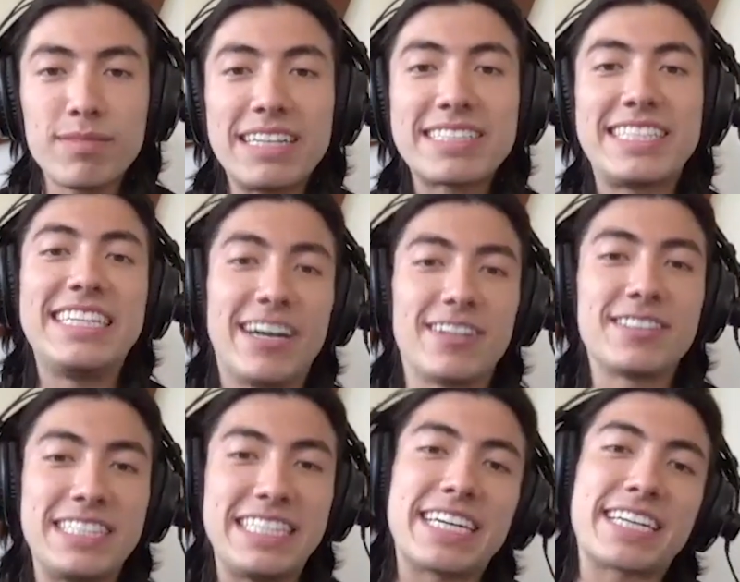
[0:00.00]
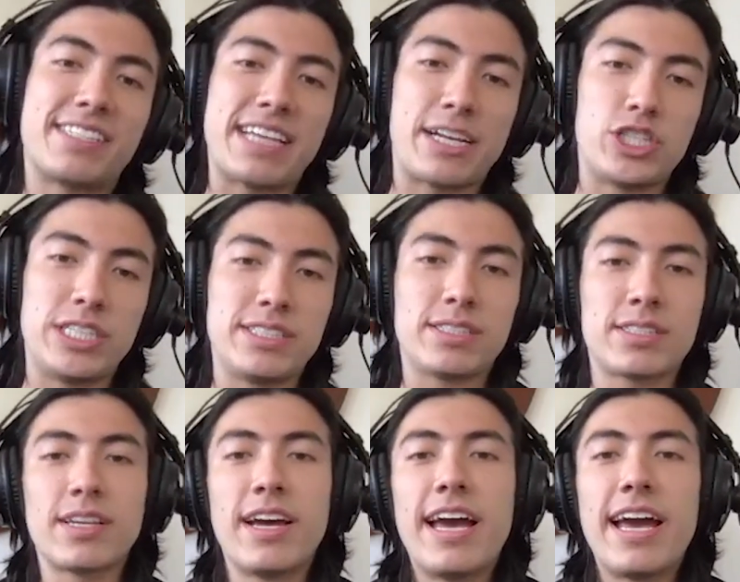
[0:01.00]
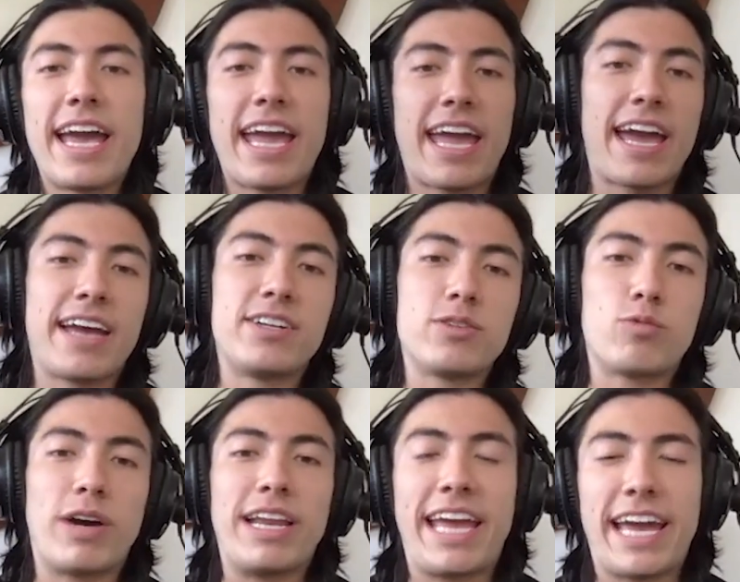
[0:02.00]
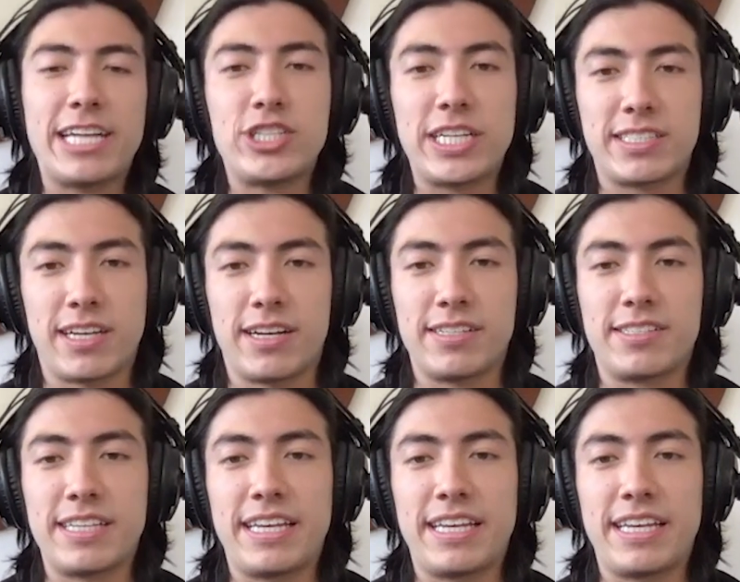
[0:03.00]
TLD extensions. And what Handshake does